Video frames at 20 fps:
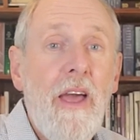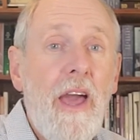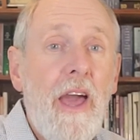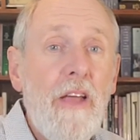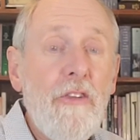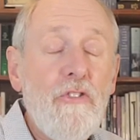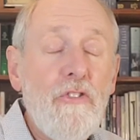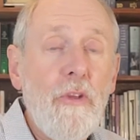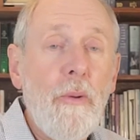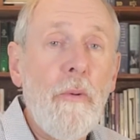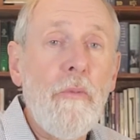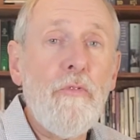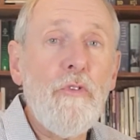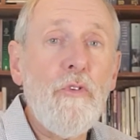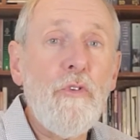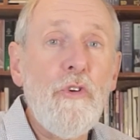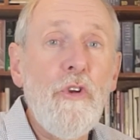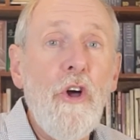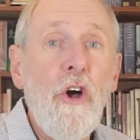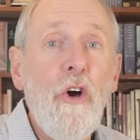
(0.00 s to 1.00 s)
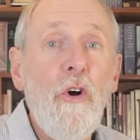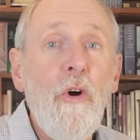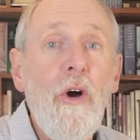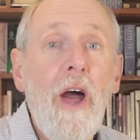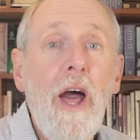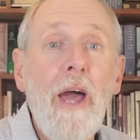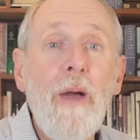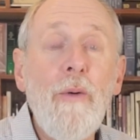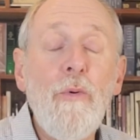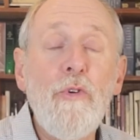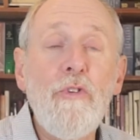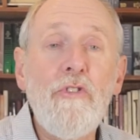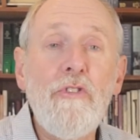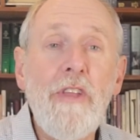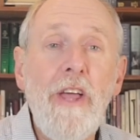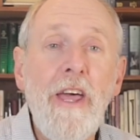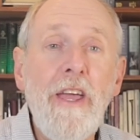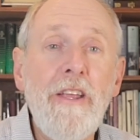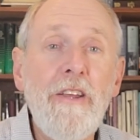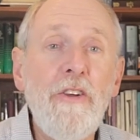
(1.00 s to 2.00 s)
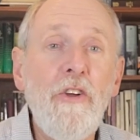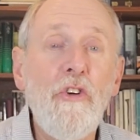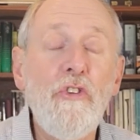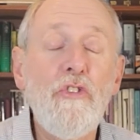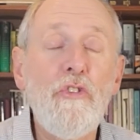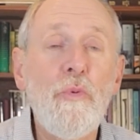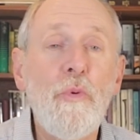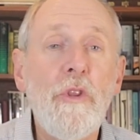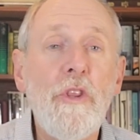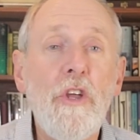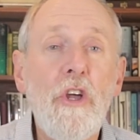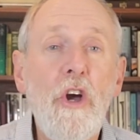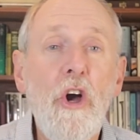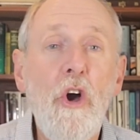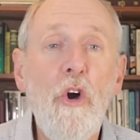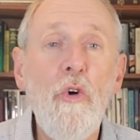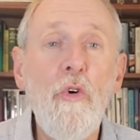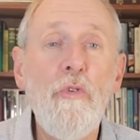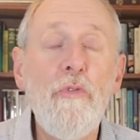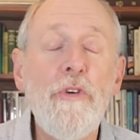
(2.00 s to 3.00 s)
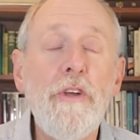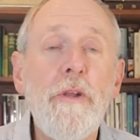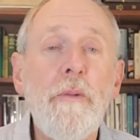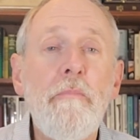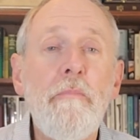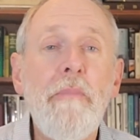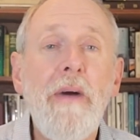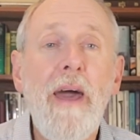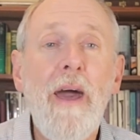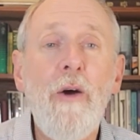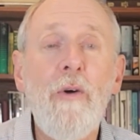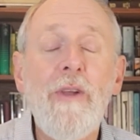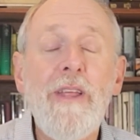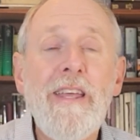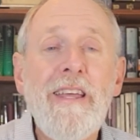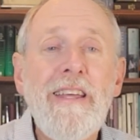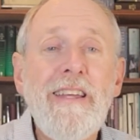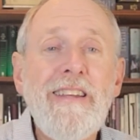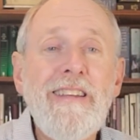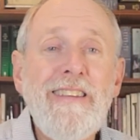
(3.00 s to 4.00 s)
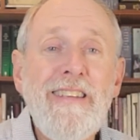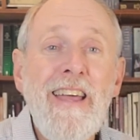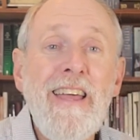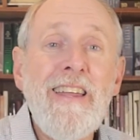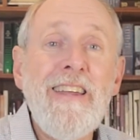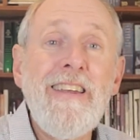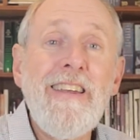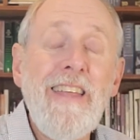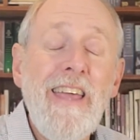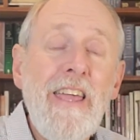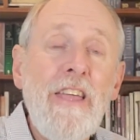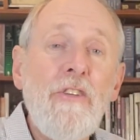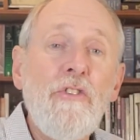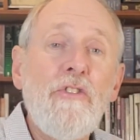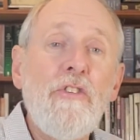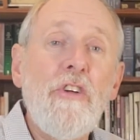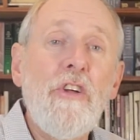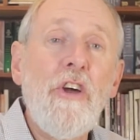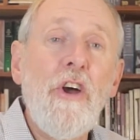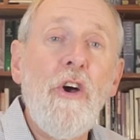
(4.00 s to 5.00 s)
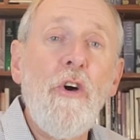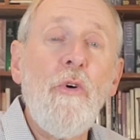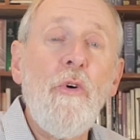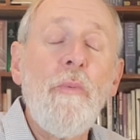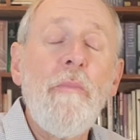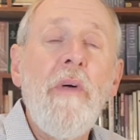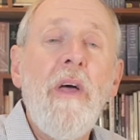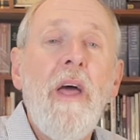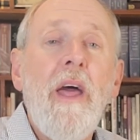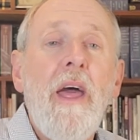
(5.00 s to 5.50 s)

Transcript: As some of you know, I was diagnosed with COVID about 10 days ago,